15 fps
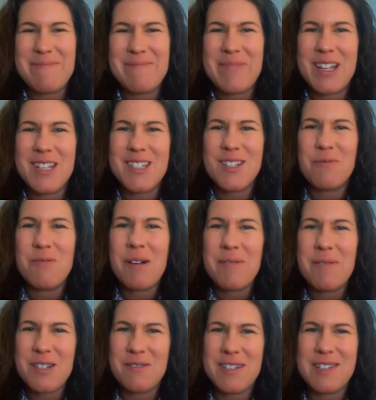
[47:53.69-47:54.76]
Um, and so
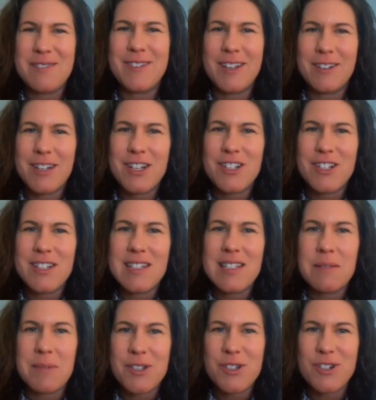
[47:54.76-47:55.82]
what we do in the
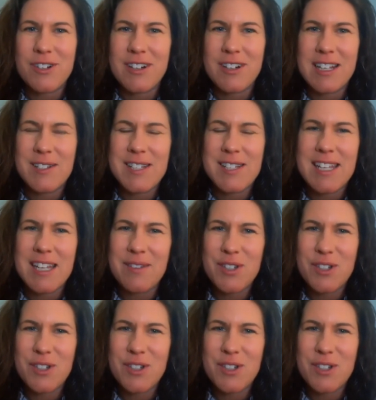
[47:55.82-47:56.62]
foundation semester is